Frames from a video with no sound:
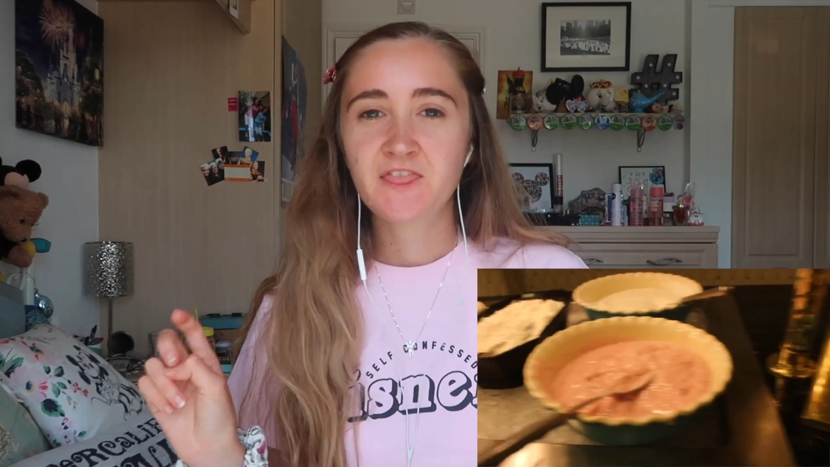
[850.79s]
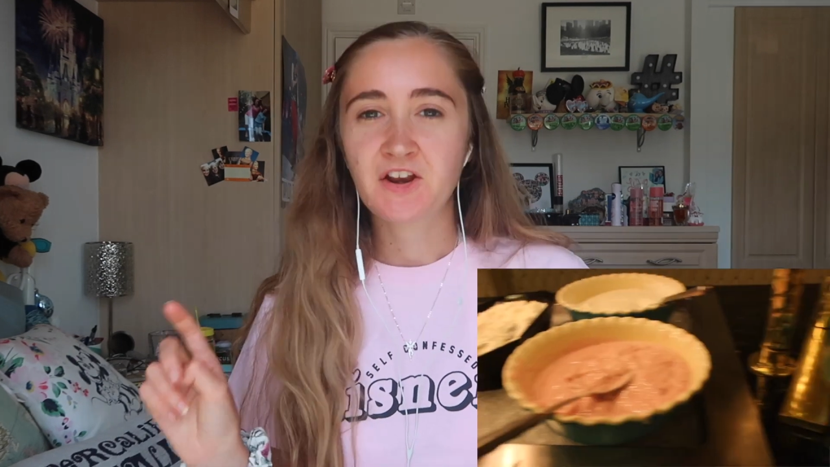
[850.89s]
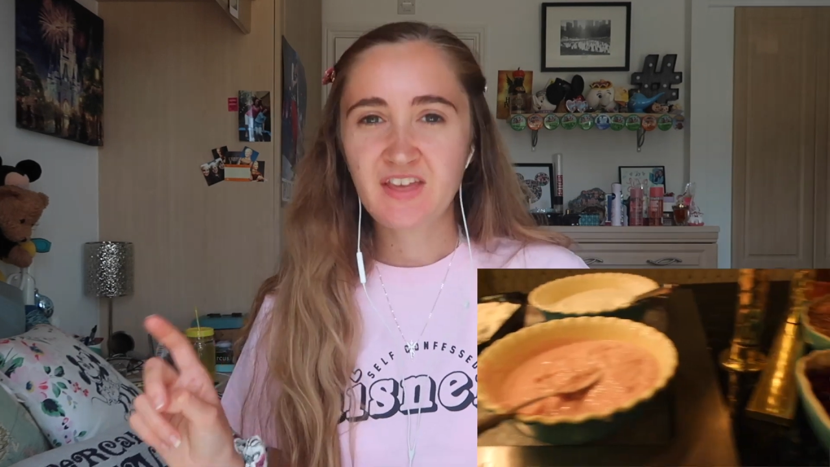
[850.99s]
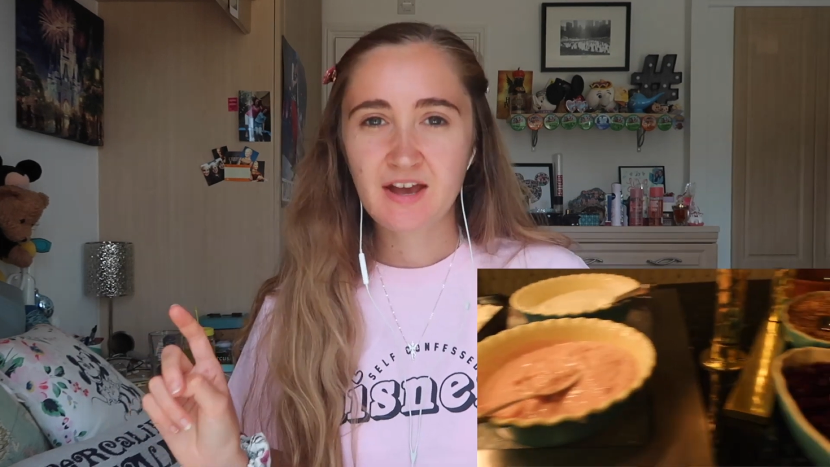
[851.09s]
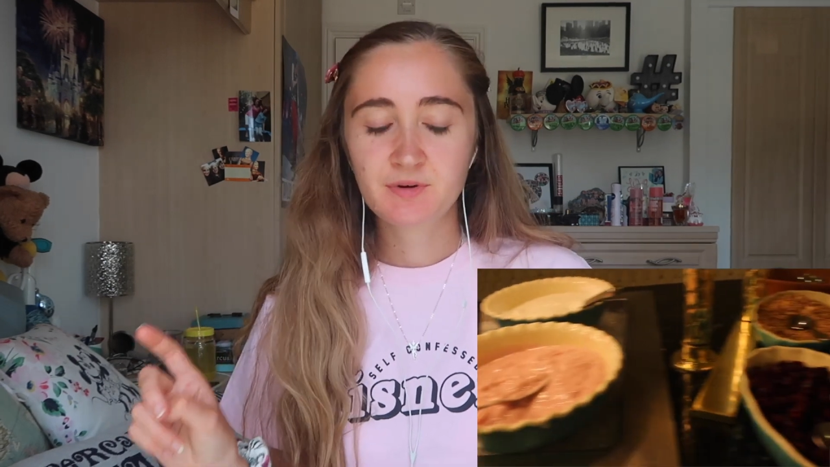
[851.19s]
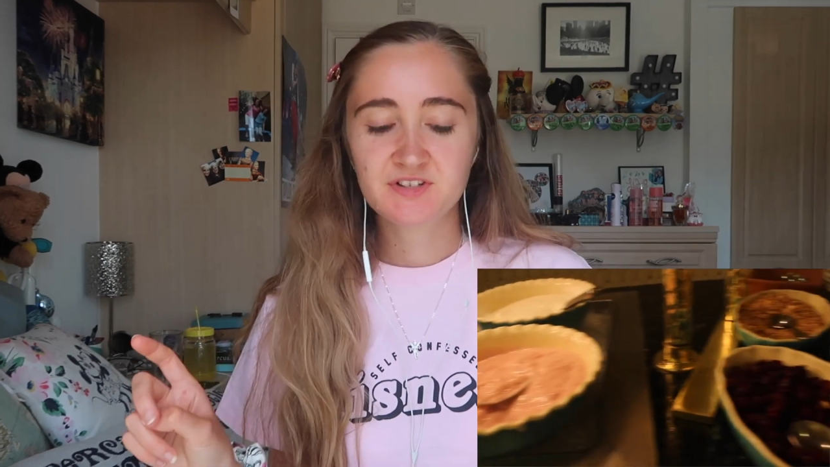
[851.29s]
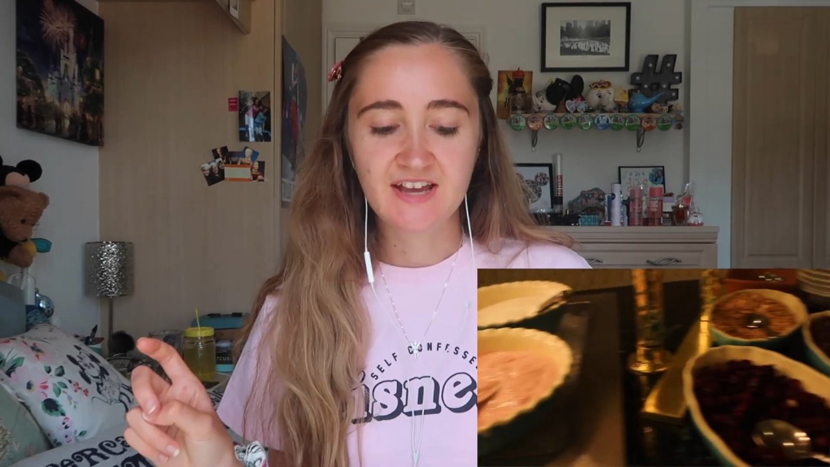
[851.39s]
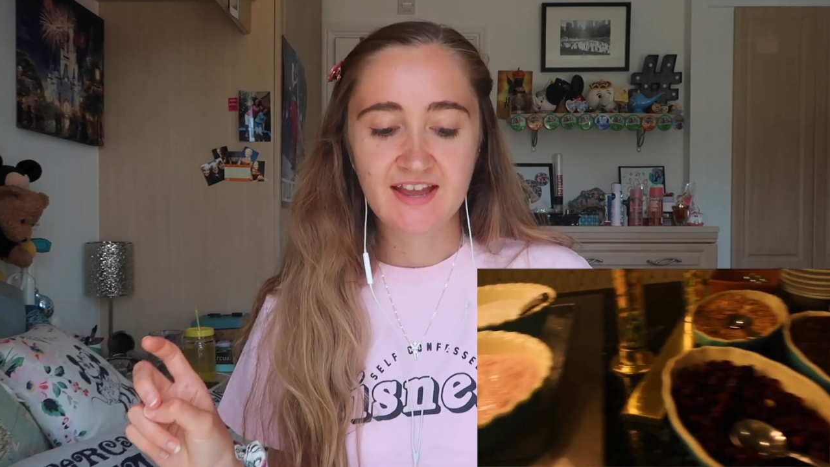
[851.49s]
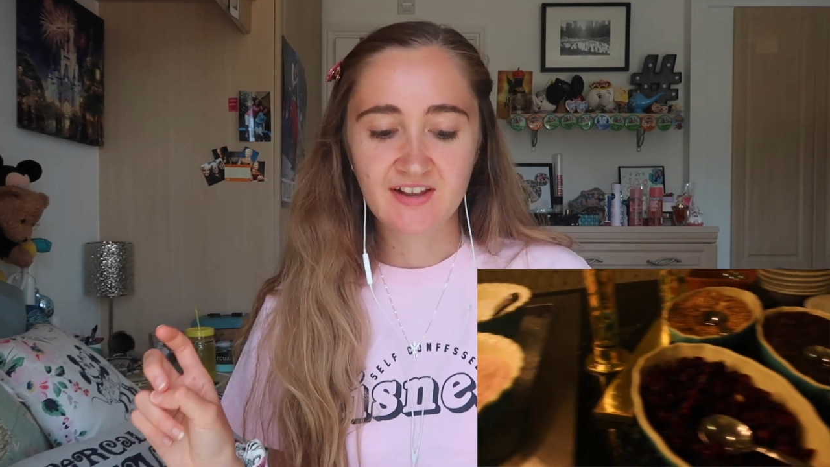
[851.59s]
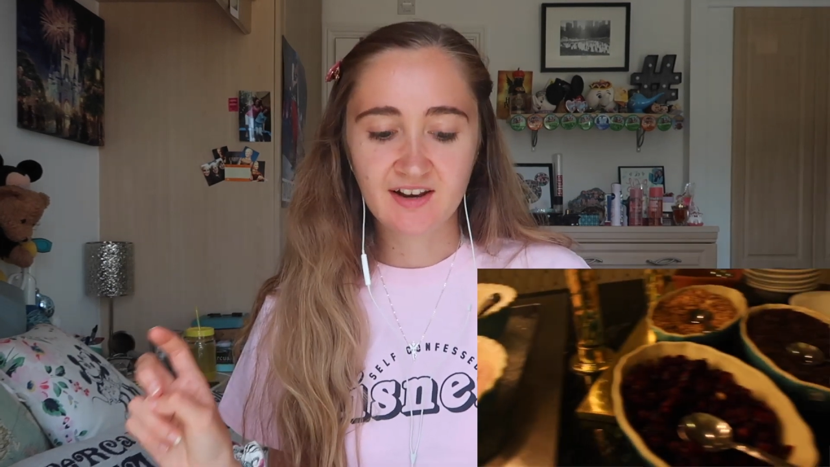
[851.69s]
The only thing I will
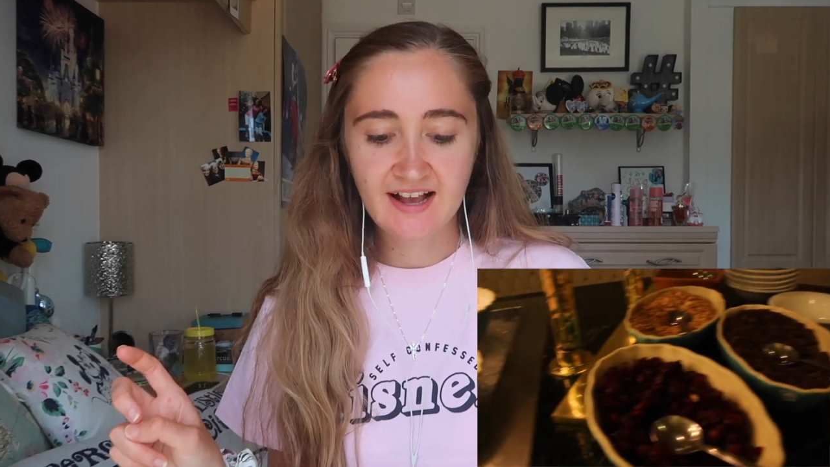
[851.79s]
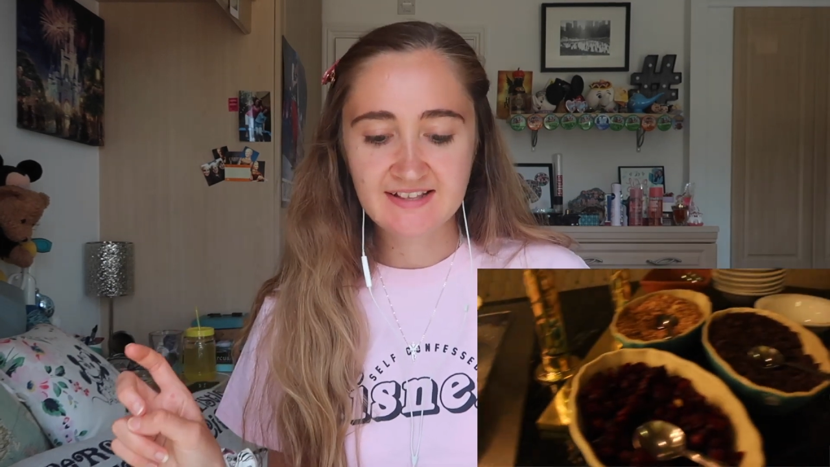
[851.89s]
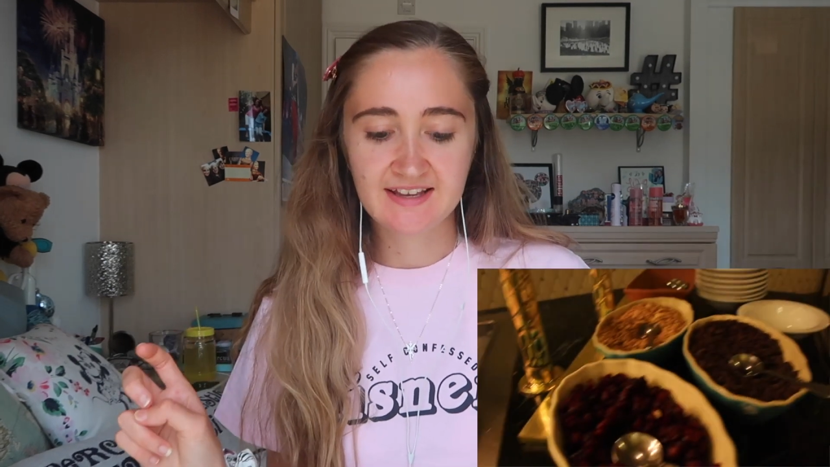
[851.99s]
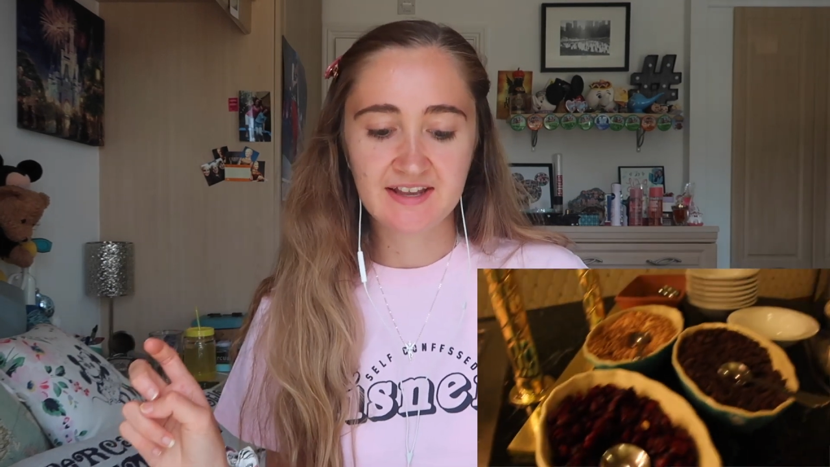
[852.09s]
say, the lighting